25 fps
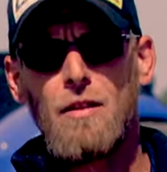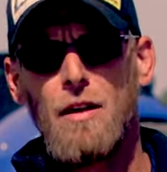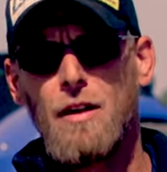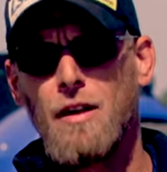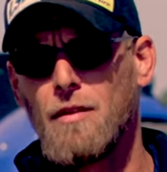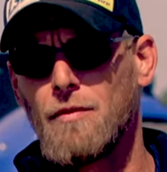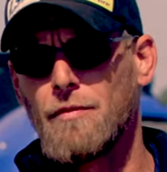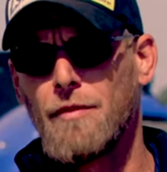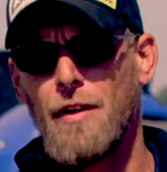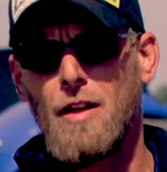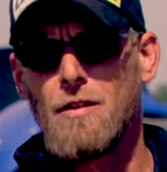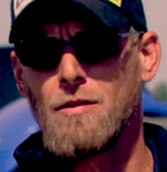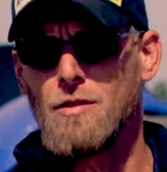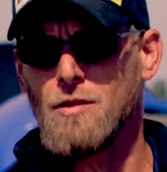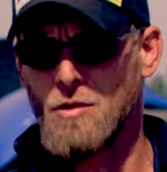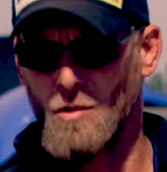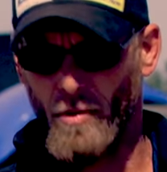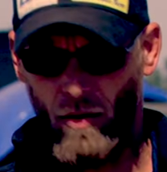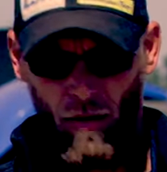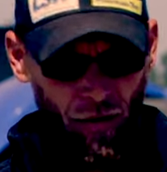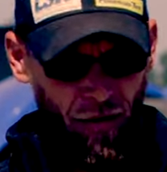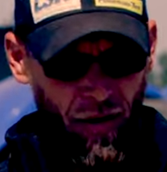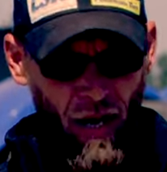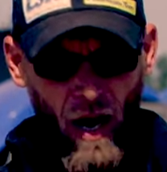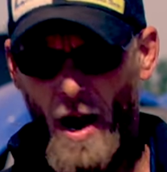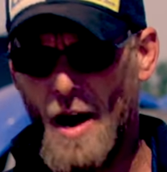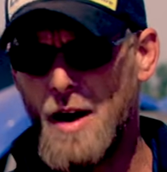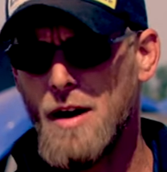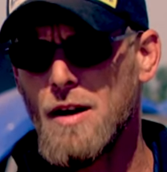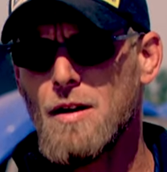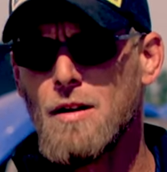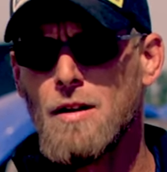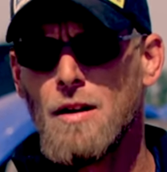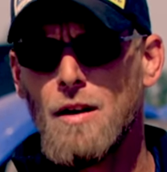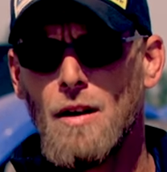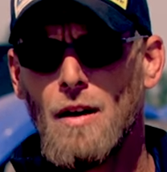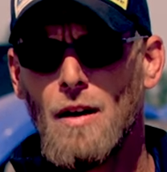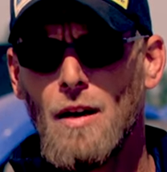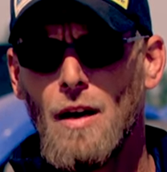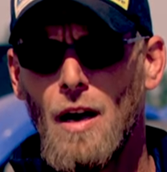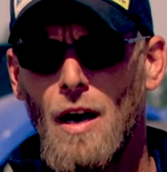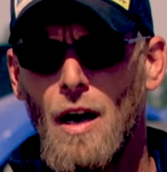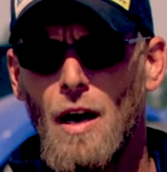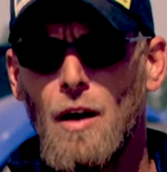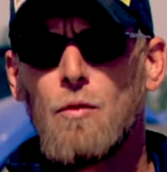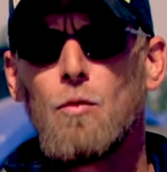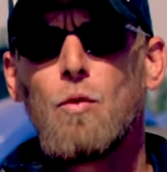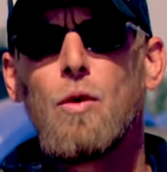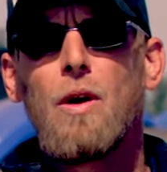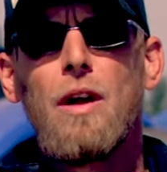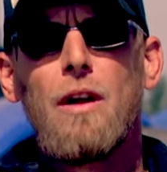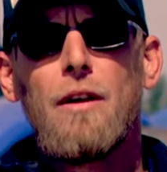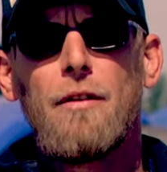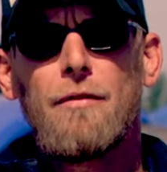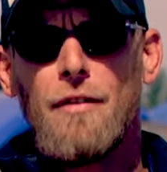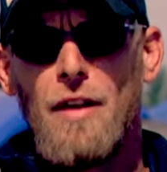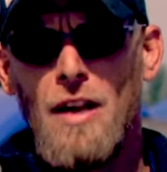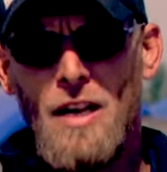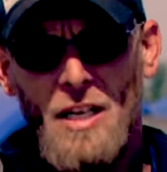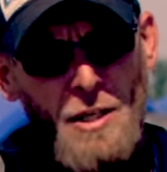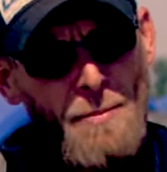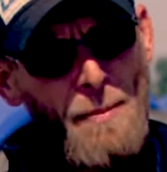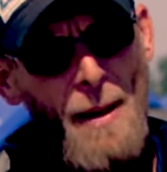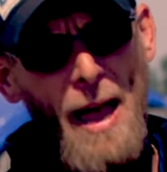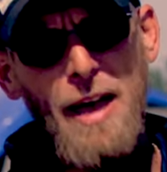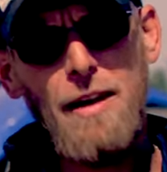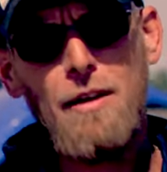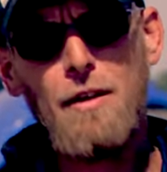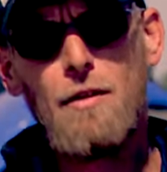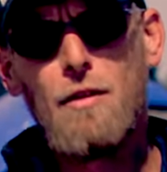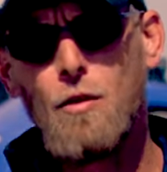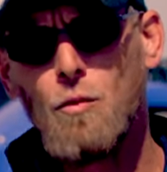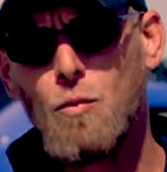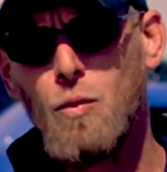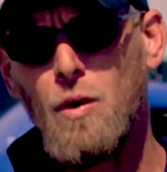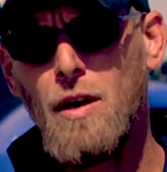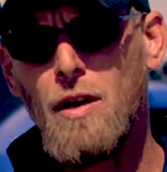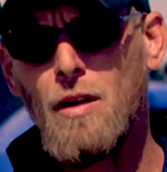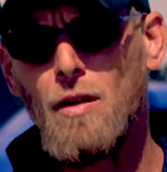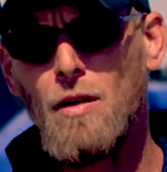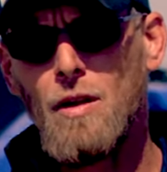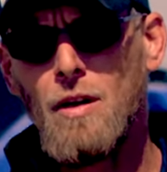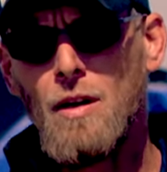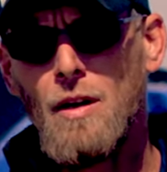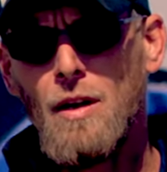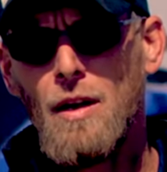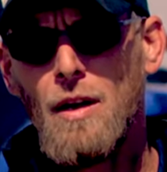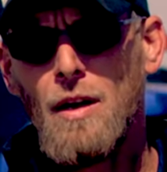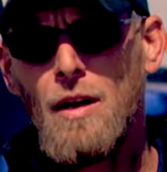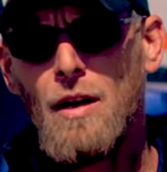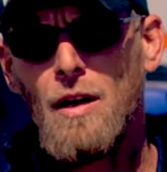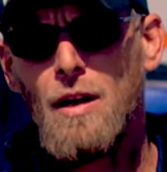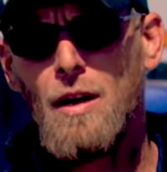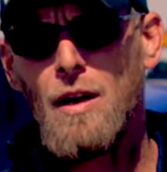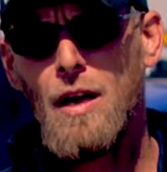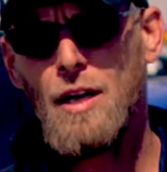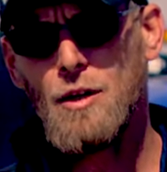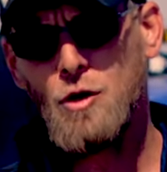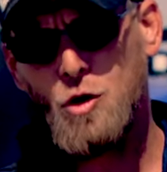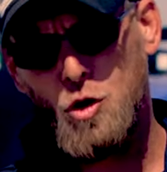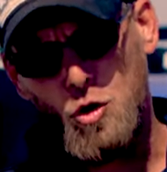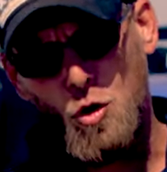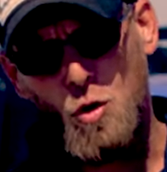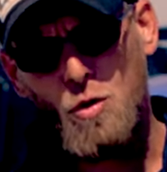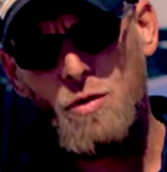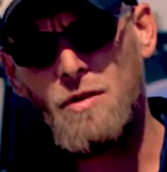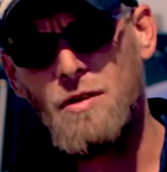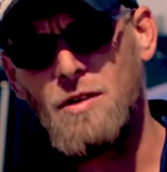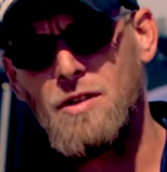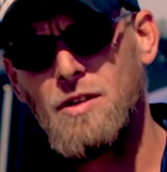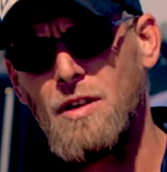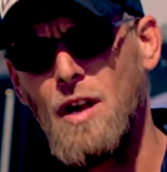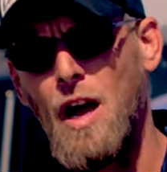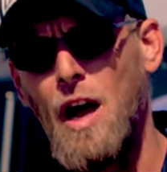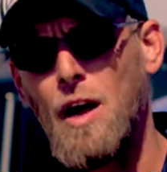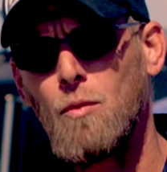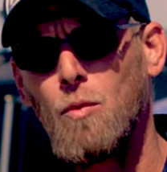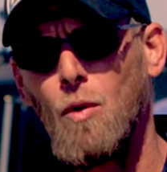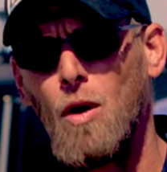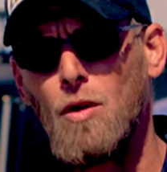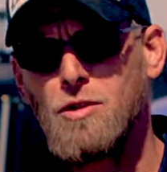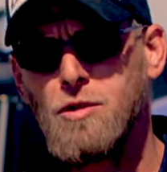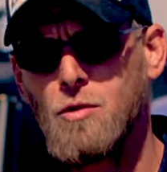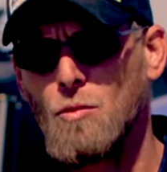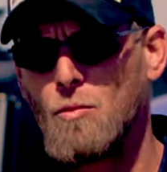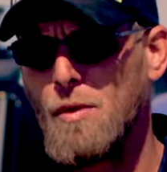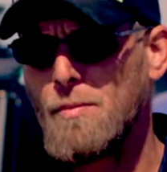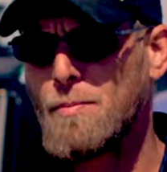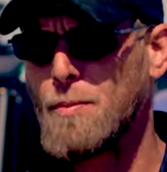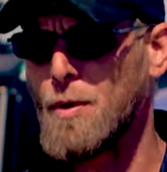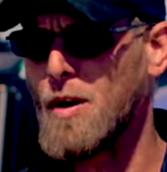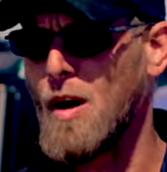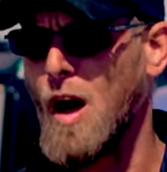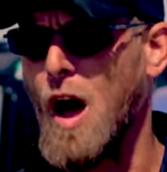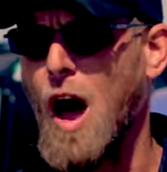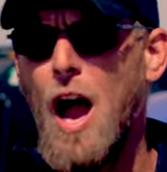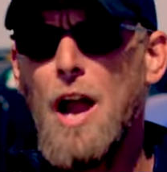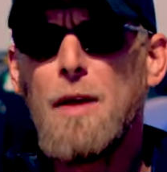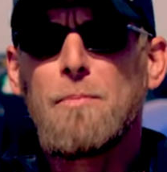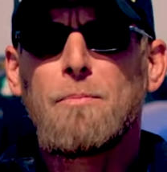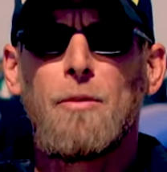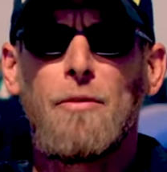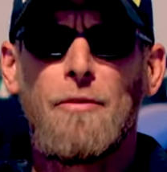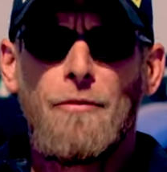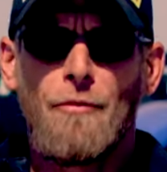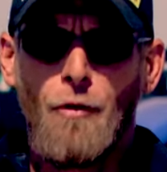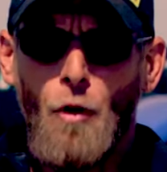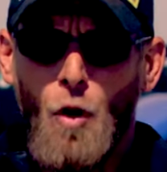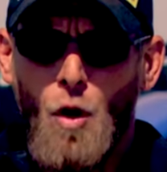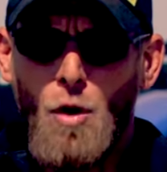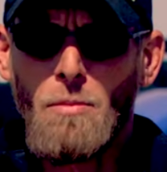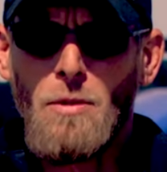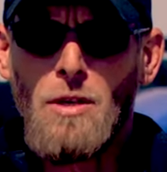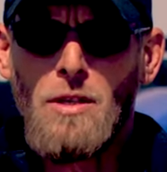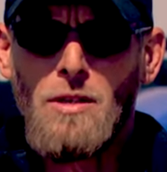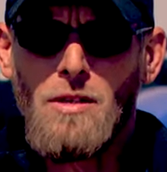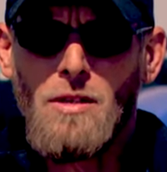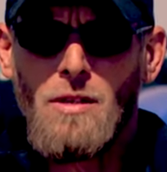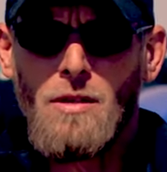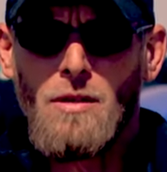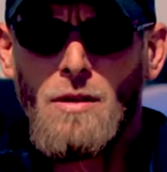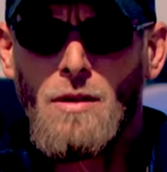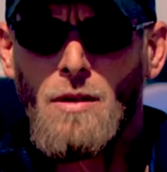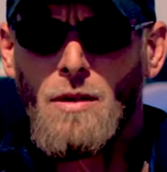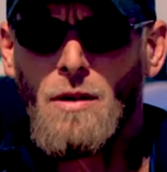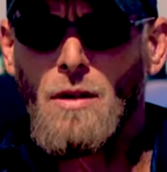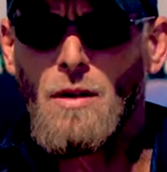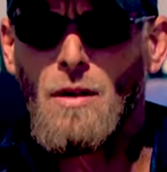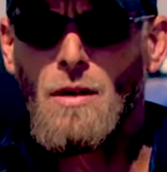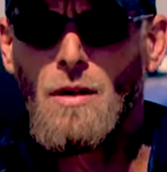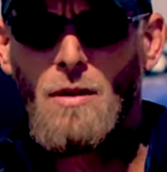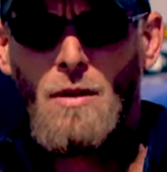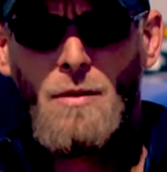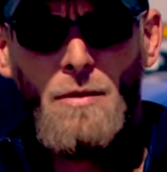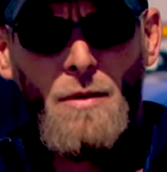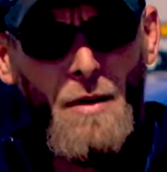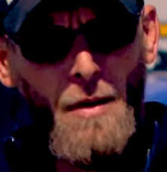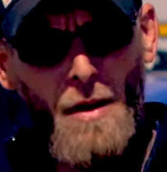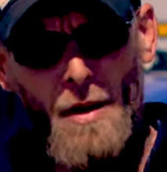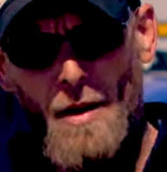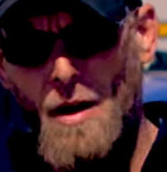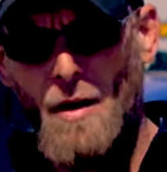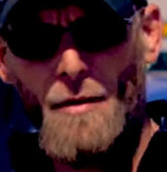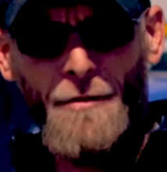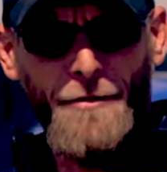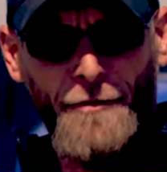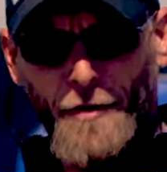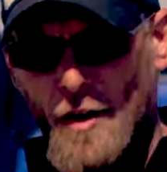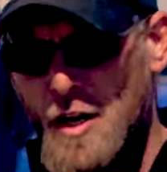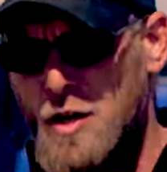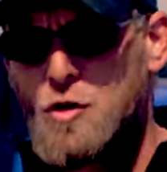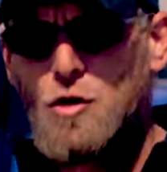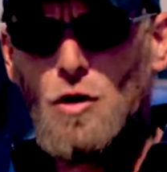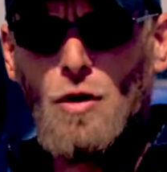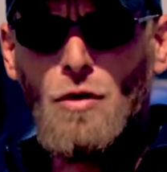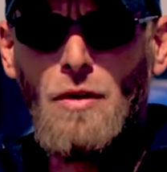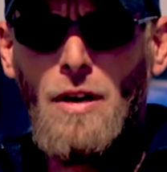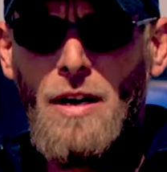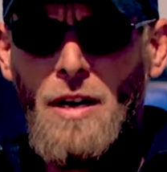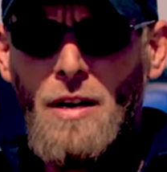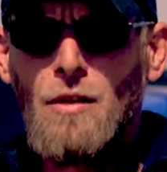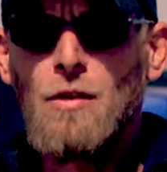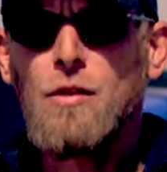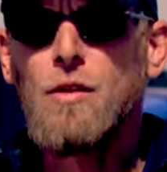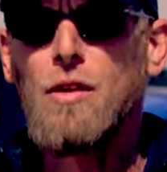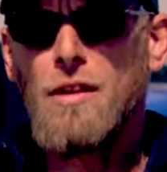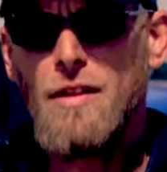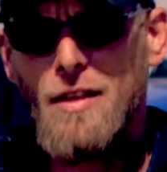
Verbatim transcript: the condensed tire and we've expanded the wheel and shortened the sidewall. So we put a high performance uh, feature into